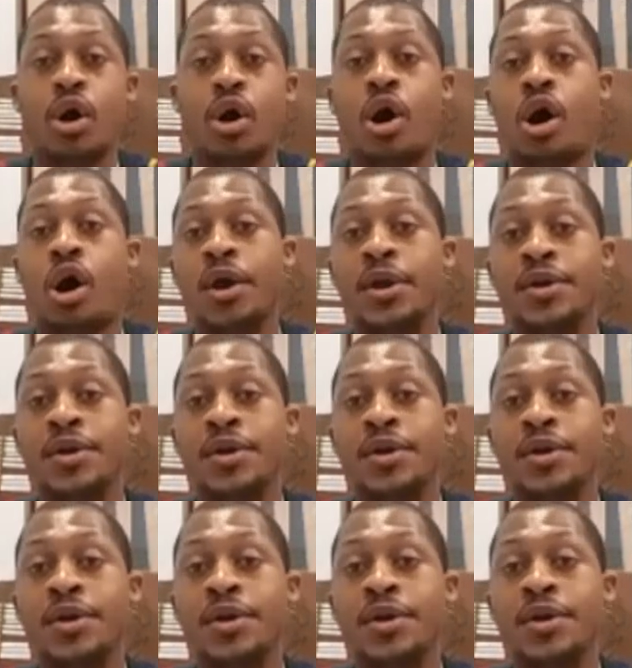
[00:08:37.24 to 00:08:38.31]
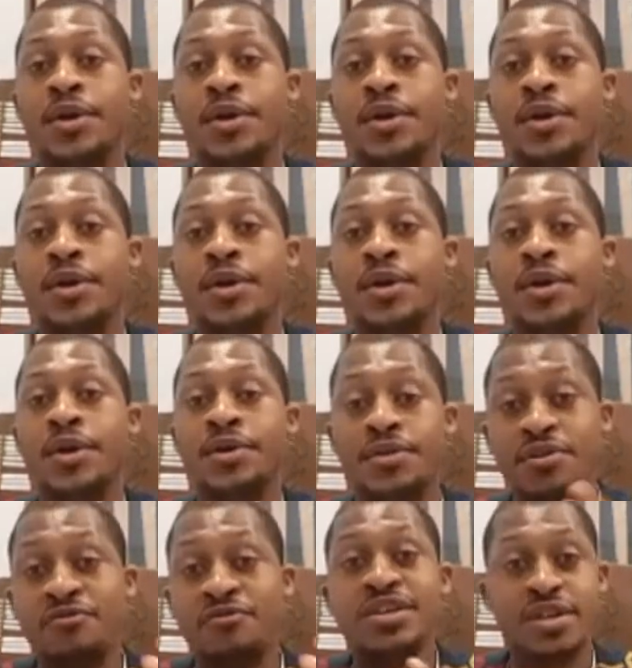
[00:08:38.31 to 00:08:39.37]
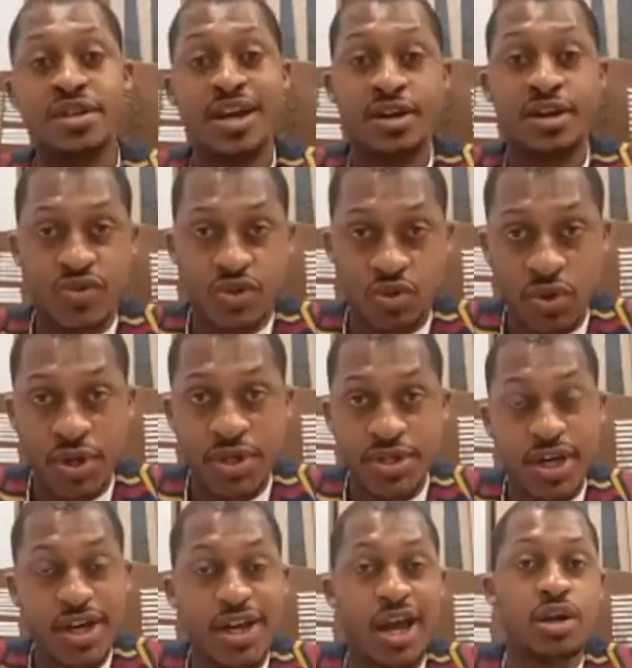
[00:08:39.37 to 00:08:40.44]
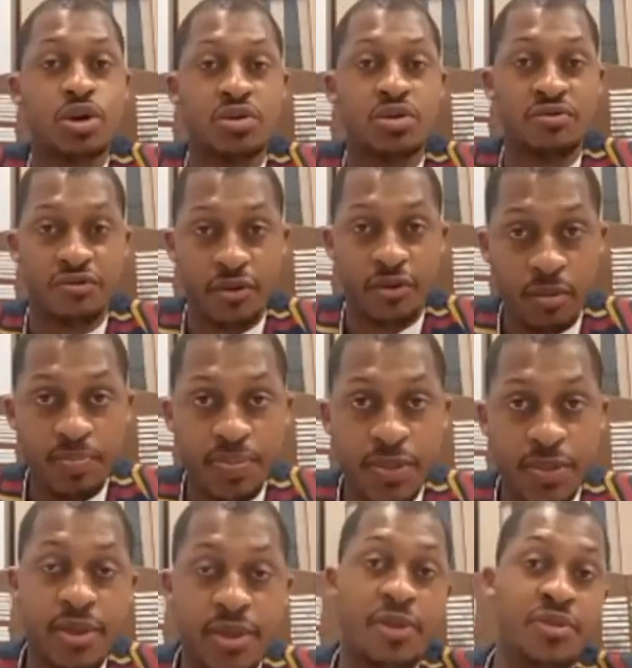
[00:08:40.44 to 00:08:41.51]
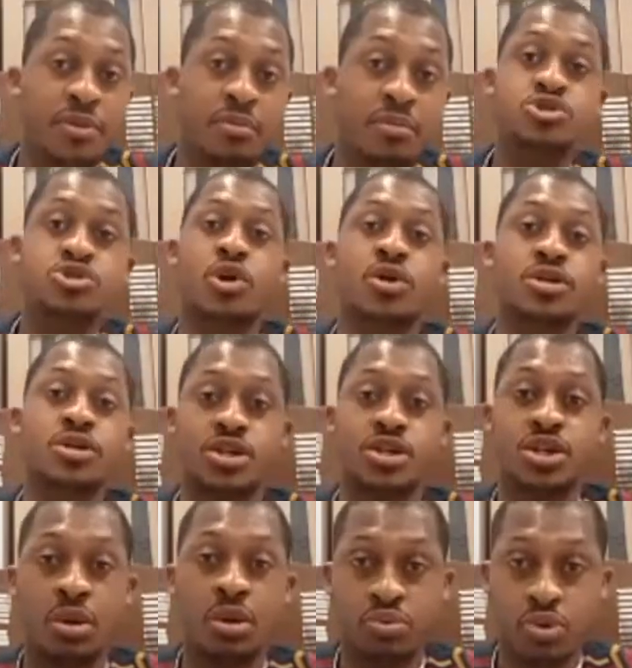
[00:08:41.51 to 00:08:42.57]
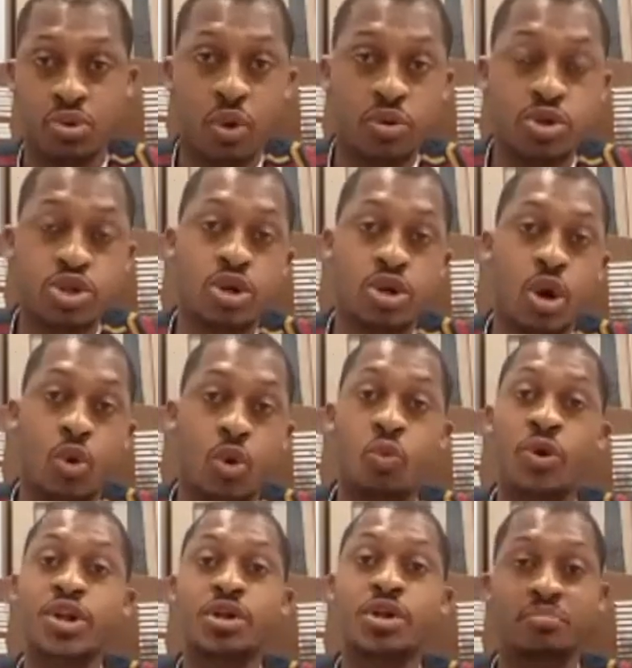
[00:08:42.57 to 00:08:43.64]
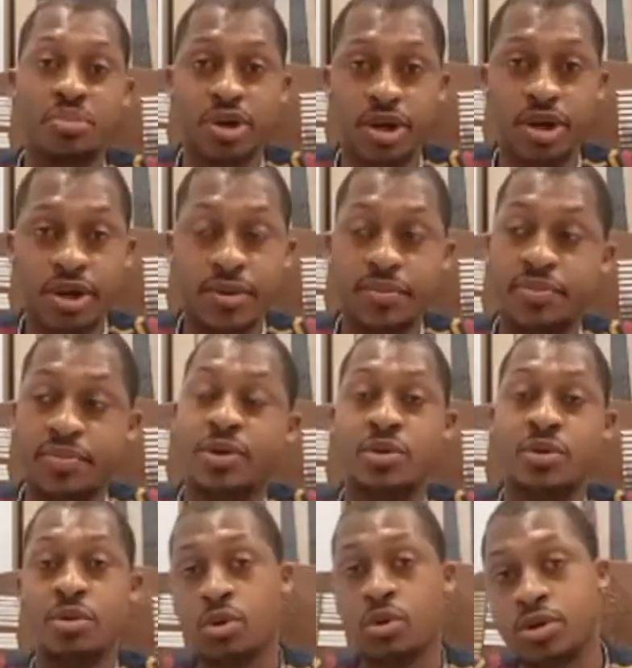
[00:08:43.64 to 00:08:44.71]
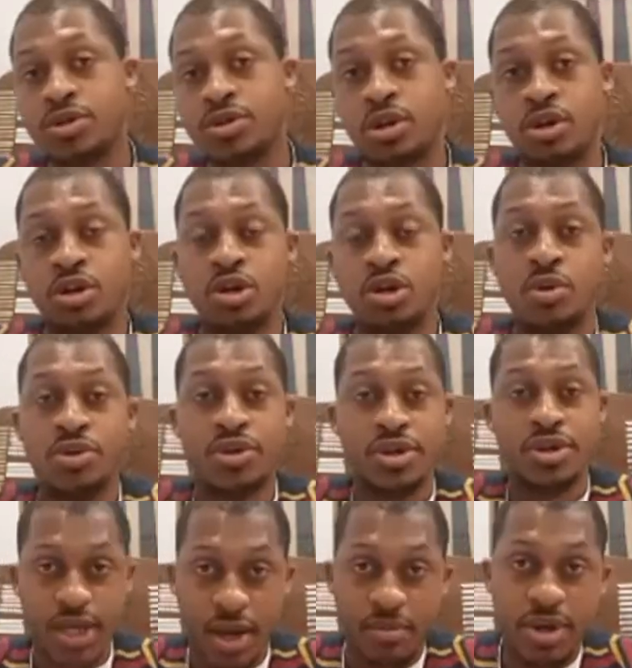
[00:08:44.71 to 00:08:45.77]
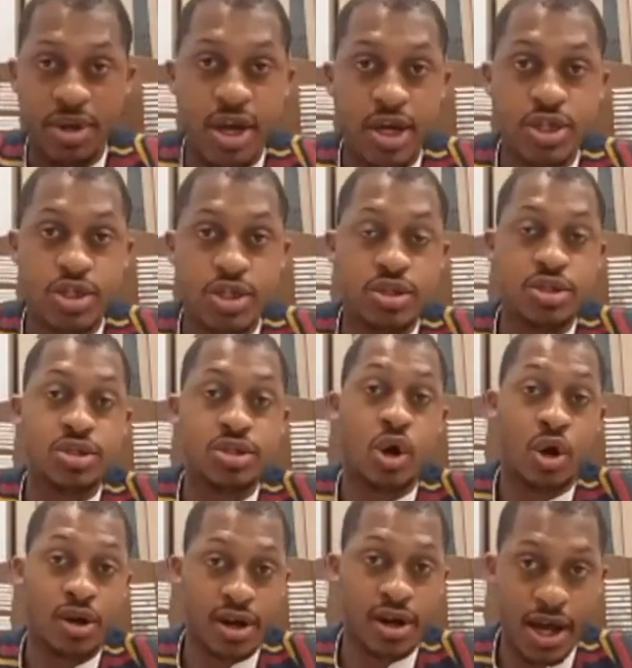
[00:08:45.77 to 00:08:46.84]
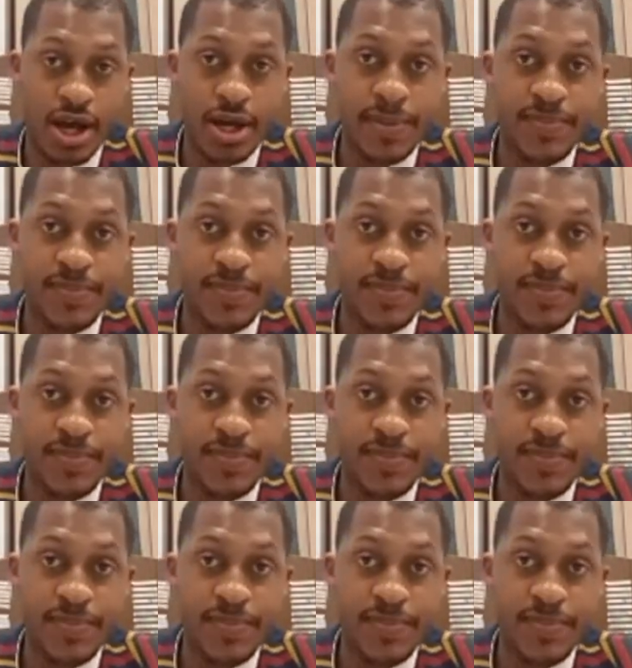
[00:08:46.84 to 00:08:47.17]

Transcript: on the phasing in of students, can confirm that the majority approach will be that we will continue with examinations online.